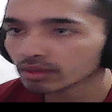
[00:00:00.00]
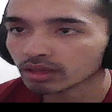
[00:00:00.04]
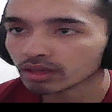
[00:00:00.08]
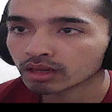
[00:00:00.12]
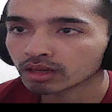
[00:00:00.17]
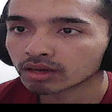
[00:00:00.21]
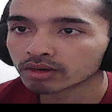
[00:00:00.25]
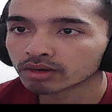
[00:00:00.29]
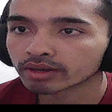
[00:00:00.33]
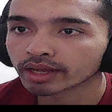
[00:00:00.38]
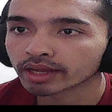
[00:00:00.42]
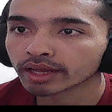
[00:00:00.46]

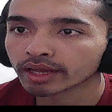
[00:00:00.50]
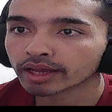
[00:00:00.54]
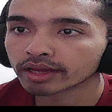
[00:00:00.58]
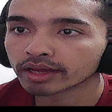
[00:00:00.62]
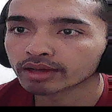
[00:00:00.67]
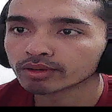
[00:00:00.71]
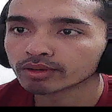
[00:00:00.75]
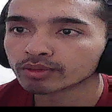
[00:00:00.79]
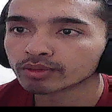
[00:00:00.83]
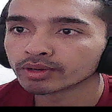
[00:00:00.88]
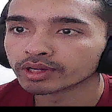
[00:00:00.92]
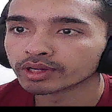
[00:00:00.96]
Okay,
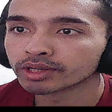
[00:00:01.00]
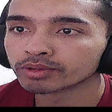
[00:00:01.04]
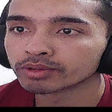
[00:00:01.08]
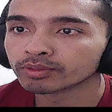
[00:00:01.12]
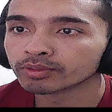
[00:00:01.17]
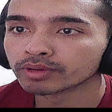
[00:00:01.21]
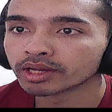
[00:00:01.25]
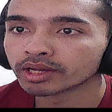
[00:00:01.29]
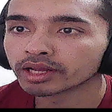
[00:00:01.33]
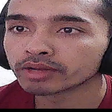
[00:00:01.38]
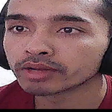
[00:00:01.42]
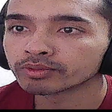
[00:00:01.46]
where
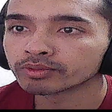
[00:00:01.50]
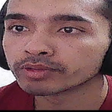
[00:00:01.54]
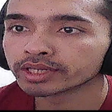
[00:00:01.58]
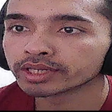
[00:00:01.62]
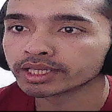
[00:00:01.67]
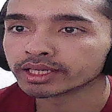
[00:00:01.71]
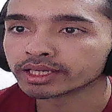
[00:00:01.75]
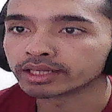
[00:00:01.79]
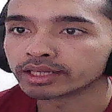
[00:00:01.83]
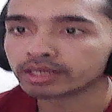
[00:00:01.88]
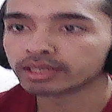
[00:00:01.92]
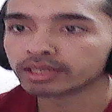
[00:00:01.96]
were
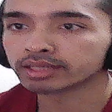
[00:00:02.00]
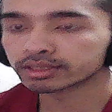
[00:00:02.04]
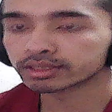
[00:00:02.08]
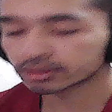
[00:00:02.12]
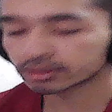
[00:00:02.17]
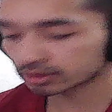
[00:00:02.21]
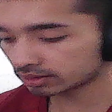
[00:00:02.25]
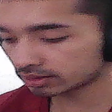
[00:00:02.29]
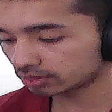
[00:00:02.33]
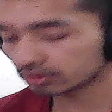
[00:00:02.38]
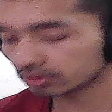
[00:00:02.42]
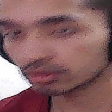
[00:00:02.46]
we?
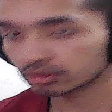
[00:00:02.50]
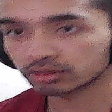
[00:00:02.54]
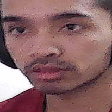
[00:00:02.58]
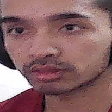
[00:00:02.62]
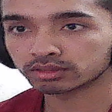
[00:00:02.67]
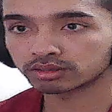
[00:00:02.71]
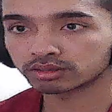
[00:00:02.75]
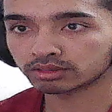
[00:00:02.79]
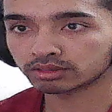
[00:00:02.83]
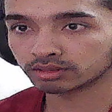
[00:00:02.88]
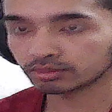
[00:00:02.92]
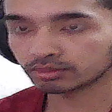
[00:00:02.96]
Let's
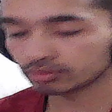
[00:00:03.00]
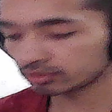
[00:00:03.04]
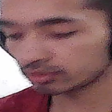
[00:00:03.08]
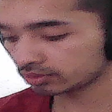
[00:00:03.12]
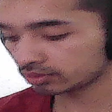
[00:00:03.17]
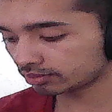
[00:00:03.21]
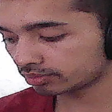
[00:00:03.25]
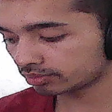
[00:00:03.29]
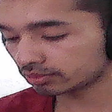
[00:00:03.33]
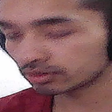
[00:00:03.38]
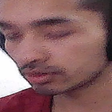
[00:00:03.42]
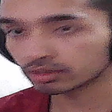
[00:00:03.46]
just
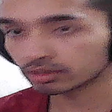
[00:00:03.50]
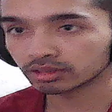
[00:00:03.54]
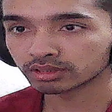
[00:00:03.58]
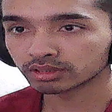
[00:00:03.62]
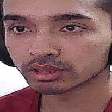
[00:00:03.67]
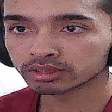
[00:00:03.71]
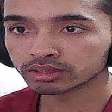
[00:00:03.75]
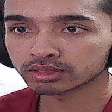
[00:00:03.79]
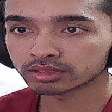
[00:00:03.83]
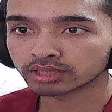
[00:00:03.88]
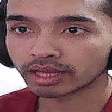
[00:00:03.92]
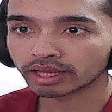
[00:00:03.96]
remove
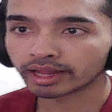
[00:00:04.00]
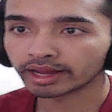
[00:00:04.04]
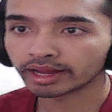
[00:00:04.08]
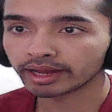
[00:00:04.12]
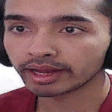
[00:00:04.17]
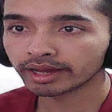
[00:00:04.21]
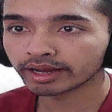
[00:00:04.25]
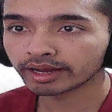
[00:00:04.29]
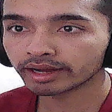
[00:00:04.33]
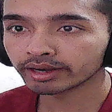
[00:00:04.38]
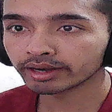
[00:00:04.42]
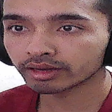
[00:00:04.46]
this.
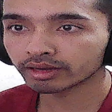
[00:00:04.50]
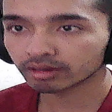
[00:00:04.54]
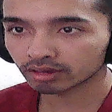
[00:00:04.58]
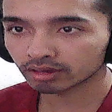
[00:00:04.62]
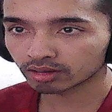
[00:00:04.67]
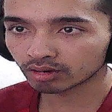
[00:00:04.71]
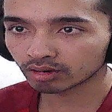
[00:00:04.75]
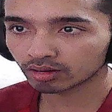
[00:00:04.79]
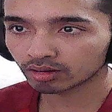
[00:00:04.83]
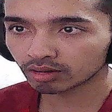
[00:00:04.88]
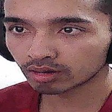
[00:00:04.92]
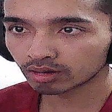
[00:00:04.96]
Add
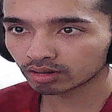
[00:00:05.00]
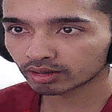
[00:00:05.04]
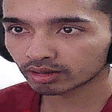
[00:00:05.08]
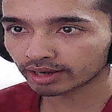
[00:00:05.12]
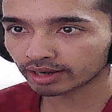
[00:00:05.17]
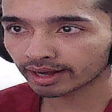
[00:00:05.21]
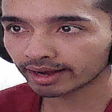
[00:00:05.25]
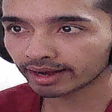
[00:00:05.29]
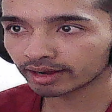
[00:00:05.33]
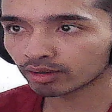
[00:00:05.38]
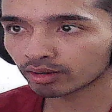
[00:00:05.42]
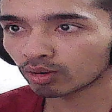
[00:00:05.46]
all
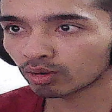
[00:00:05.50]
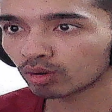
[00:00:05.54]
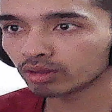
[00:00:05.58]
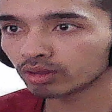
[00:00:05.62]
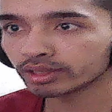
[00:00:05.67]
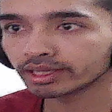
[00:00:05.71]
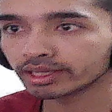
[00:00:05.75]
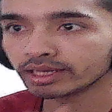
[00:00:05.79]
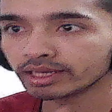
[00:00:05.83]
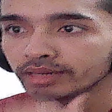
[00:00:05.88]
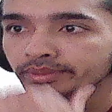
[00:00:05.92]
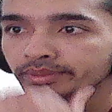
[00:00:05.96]

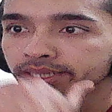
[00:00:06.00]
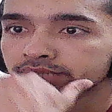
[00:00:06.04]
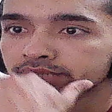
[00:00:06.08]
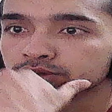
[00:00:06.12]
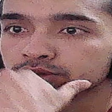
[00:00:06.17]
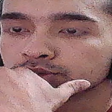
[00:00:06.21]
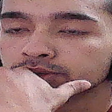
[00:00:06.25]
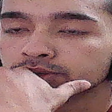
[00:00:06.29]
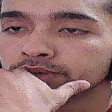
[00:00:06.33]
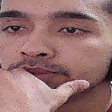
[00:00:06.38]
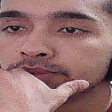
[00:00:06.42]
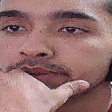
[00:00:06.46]
elements.
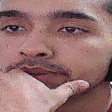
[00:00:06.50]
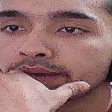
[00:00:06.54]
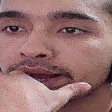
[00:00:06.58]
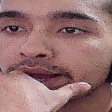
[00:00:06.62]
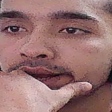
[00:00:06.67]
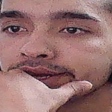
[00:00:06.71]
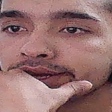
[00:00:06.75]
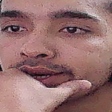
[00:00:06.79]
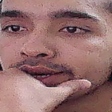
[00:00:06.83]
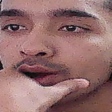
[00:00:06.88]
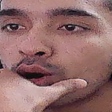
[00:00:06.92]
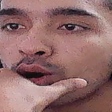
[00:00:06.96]
We will be
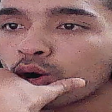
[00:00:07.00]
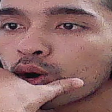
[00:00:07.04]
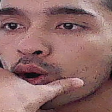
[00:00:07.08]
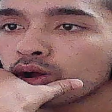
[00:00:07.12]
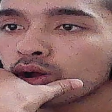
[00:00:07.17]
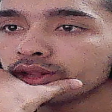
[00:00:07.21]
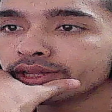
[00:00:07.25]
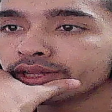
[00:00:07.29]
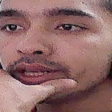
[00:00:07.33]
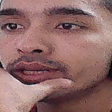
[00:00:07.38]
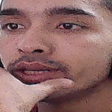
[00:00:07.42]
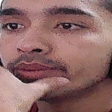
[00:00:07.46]
adding all
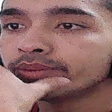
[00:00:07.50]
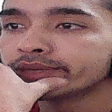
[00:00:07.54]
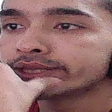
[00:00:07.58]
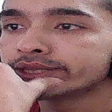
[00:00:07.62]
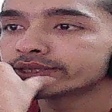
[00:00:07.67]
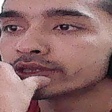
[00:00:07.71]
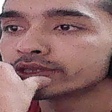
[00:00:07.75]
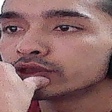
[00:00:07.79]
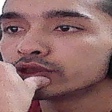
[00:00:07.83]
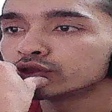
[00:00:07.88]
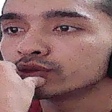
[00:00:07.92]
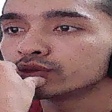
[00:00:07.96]
elements
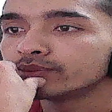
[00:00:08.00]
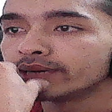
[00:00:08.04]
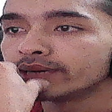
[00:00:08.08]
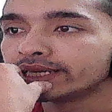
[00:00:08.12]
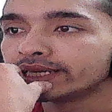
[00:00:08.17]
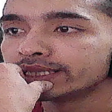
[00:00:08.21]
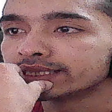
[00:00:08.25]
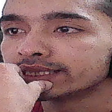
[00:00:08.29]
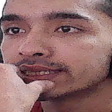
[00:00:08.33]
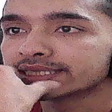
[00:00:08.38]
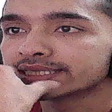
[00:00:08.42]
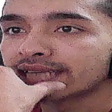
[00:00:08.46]
into main
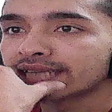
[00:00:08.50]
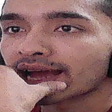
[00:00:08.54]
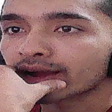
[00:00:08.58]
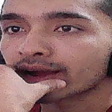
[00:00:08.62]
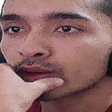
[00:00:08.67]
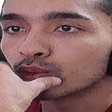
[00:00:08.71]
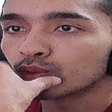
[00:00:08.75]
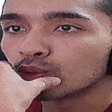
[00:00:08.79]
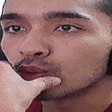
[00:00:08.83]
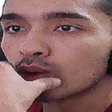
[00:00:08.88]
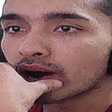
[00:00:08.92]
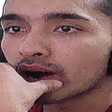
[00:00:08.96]
stack
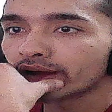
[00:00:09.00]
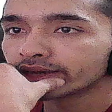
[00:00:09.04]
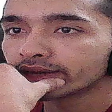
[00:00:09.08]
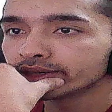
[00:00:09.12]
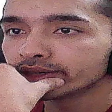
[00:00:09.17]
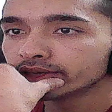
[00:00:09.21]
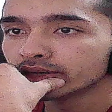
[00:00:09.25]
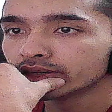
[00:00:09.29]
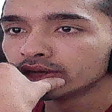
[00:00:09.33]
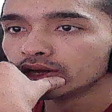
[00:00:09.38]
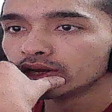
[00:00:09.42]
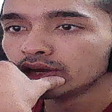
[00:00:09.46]
1
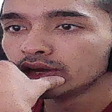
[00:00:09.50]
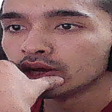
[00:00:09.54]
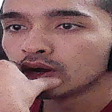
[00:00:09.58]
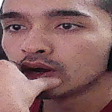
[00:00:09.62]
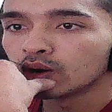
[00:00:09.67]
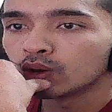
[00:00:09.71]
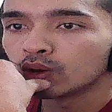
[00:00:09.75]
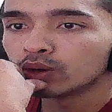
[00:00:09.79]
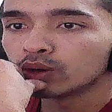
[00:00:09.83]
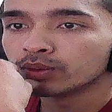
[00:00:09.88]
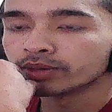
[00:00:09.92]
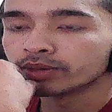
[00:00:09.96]

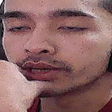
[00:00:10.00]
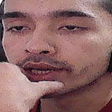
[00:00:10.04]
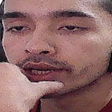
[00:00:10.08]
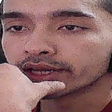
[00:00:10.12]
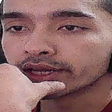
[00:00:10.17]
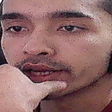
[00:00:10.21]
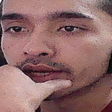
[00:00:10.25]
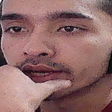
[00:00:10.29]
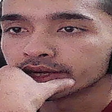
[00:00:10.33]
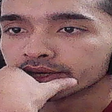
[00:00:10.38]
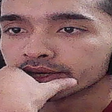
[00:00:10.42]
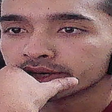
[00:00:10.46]
over
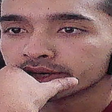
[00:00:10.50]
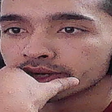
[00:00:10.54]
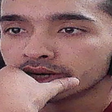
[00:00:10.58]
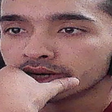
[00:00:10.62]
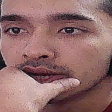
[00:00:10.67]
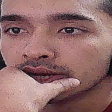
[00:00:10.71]
here,